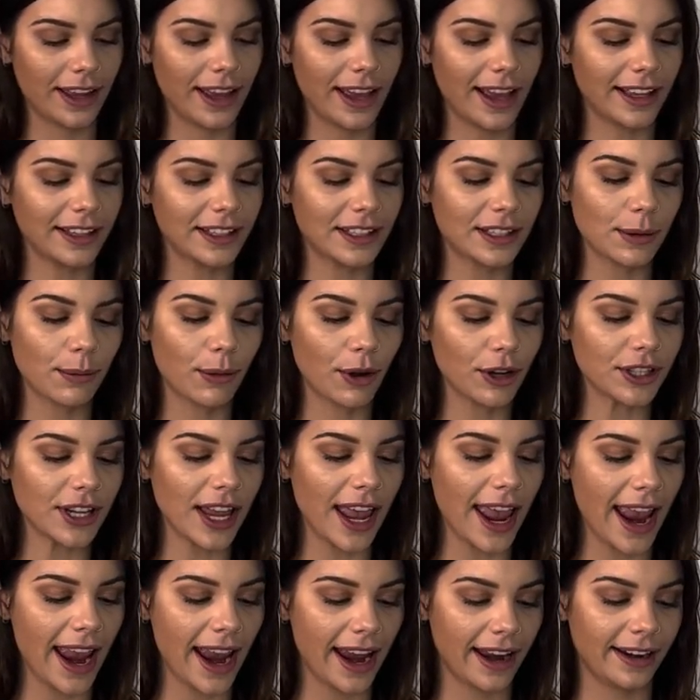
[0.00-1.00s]
It's the most
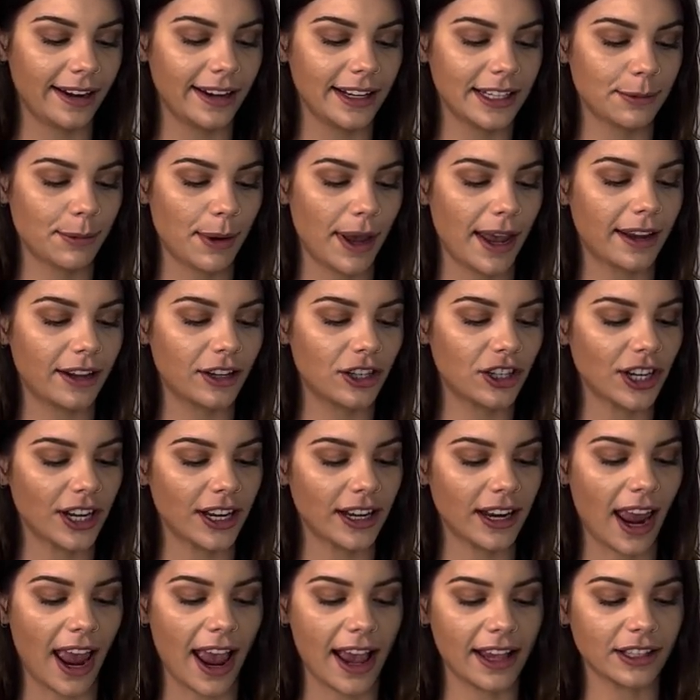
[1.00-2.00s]
handiest
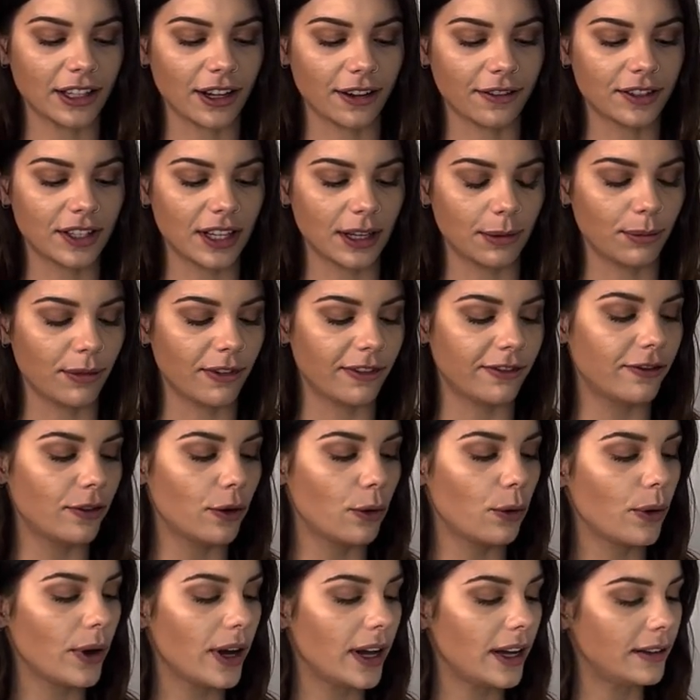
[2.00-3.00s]
packaging, as I've said
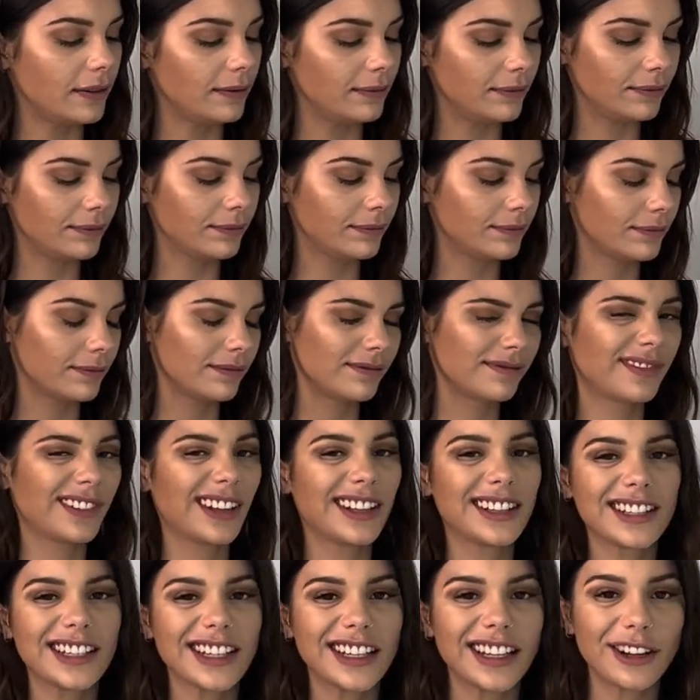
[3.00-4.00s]
before.
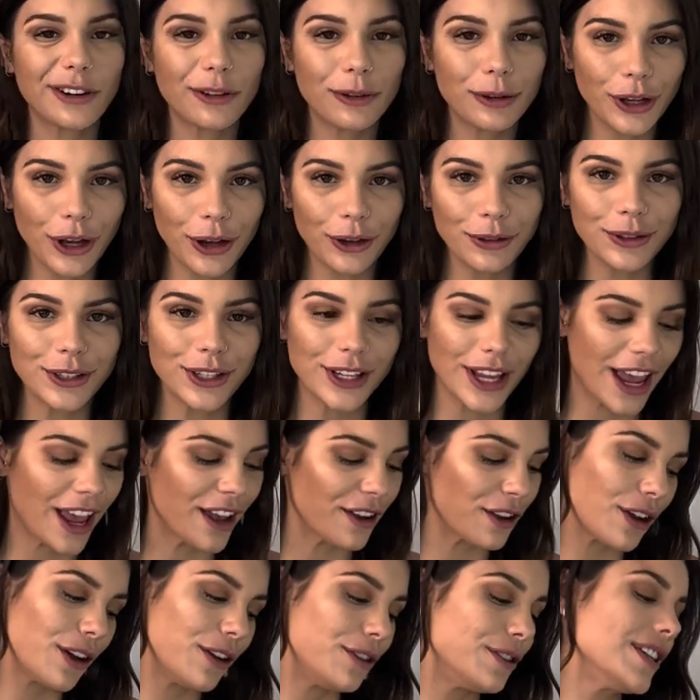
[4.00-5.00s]
It's a little goon
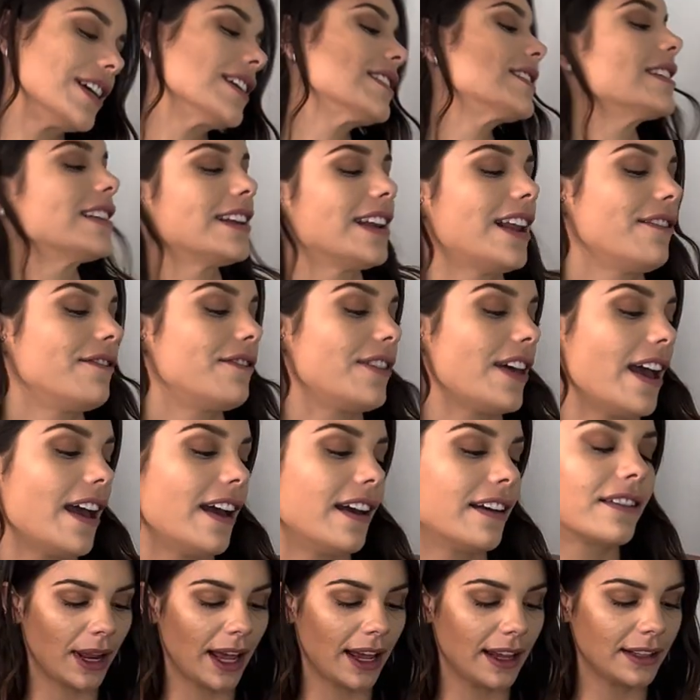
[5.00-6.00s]
sack. Who doesn't love that?
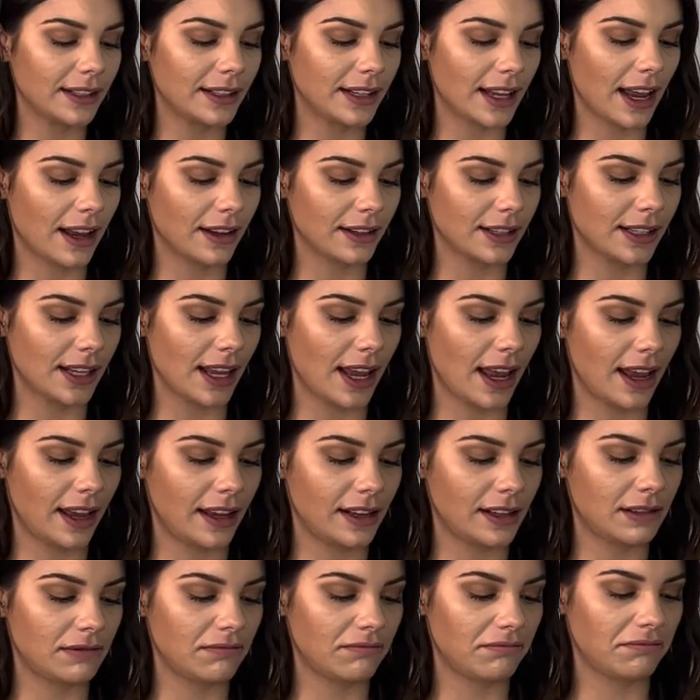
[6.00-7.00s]
Place our
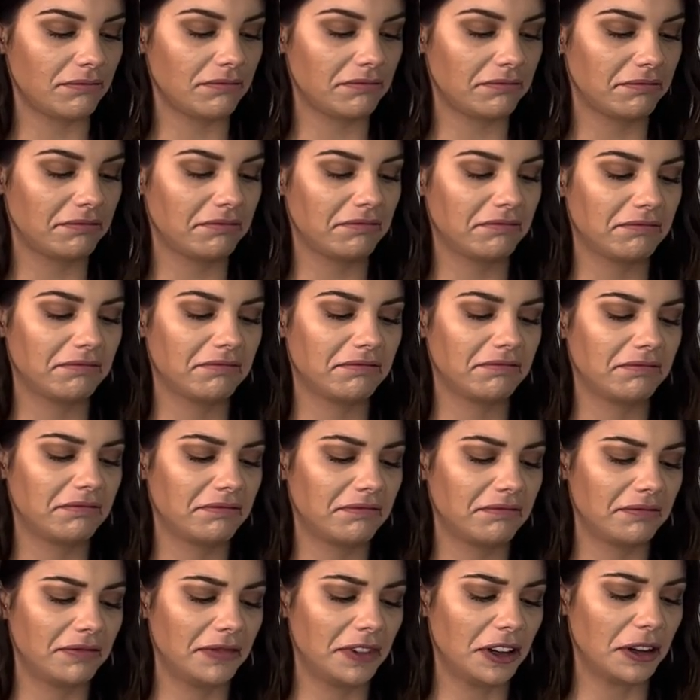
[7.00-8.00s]
sad
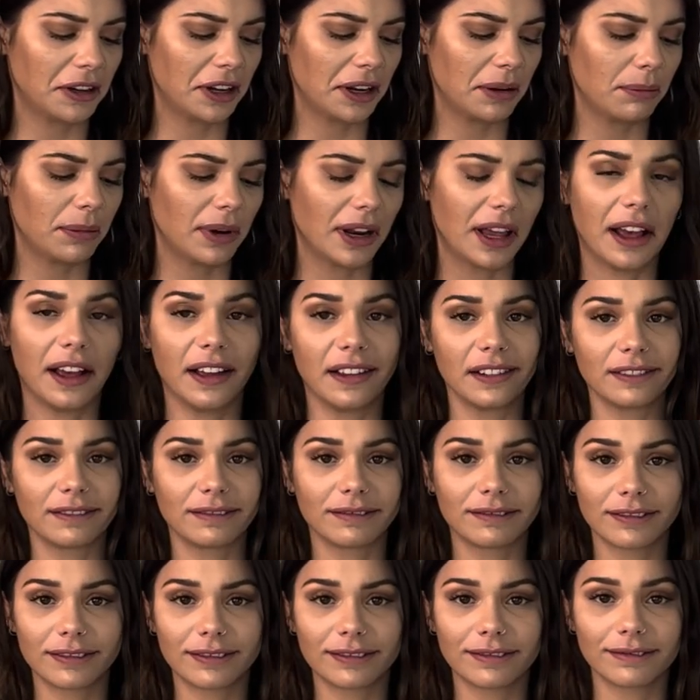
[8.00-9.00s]
looking plant.
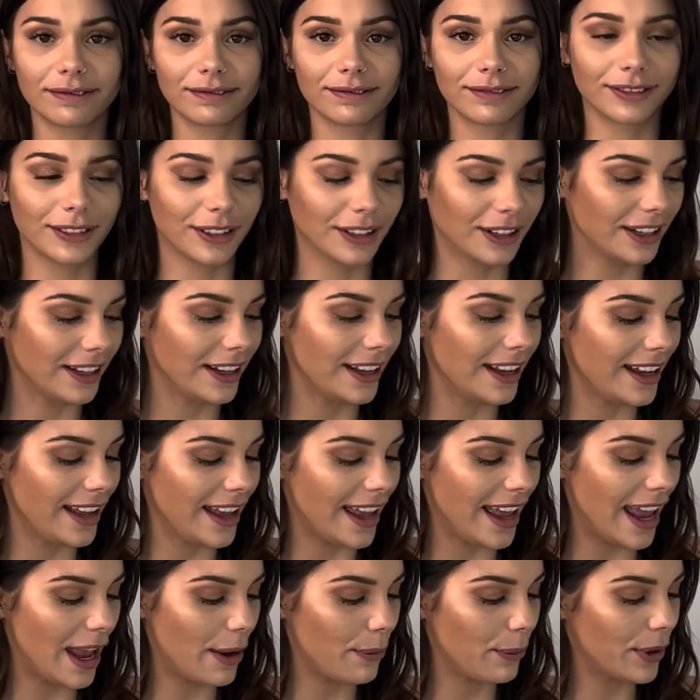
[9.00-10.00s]

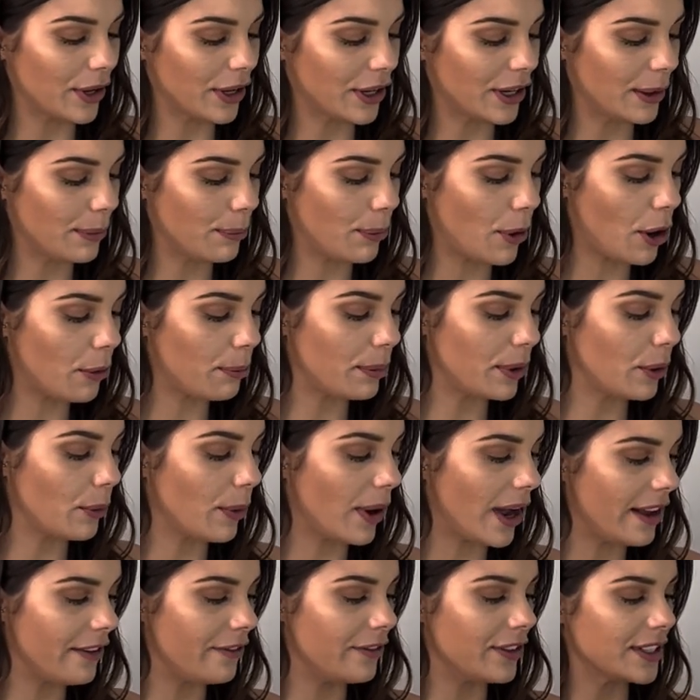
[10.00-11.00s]
And we're going to pop it
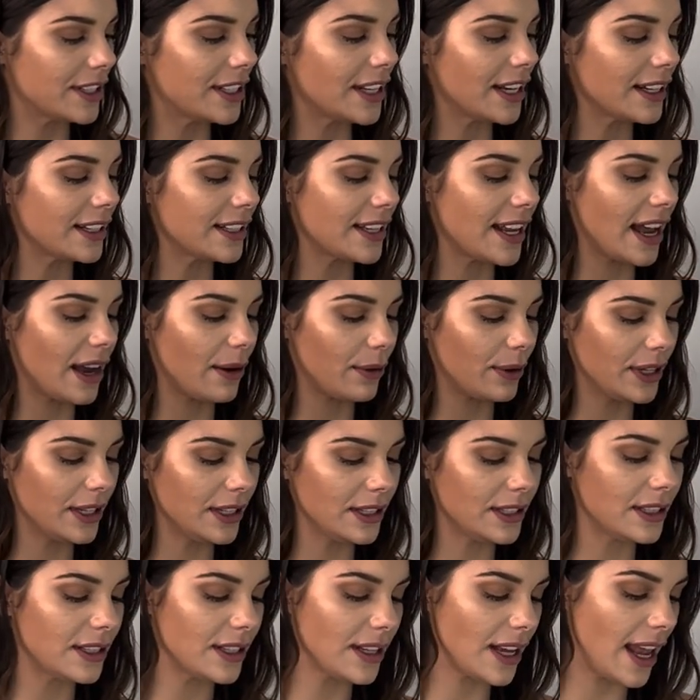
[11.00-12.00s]
away for 6
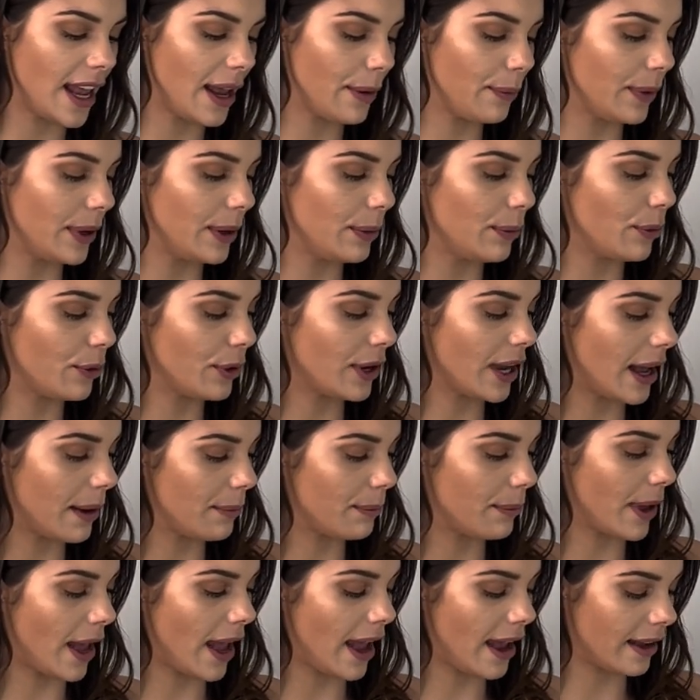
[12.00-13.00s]
hours and we will come
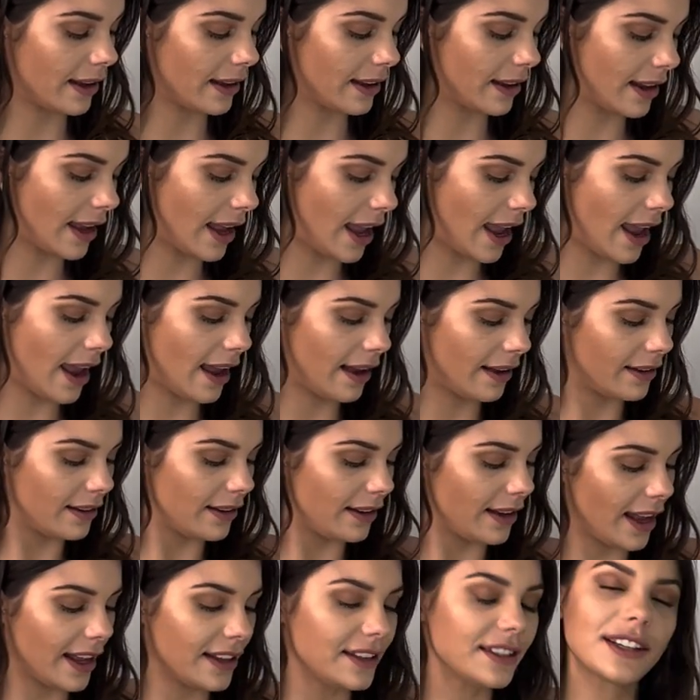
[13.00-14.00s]
back
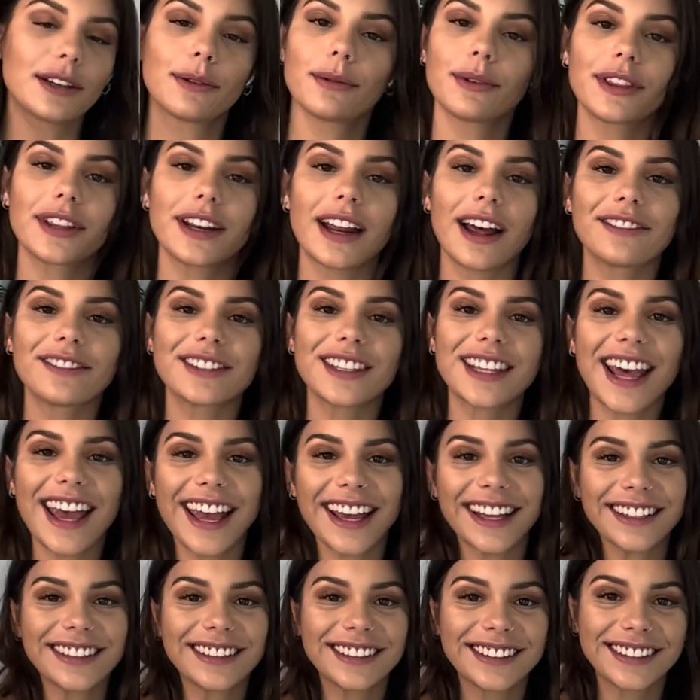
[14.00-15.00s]
and deal with it after
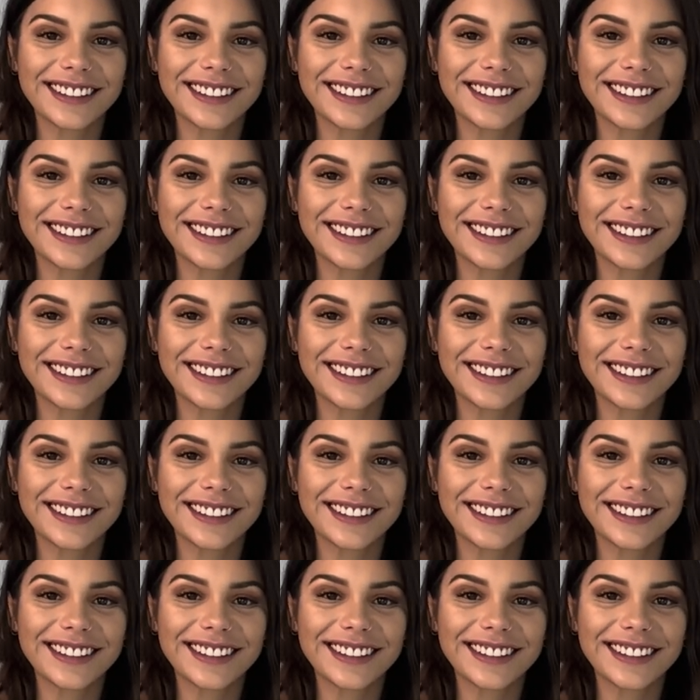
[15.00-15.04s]
that.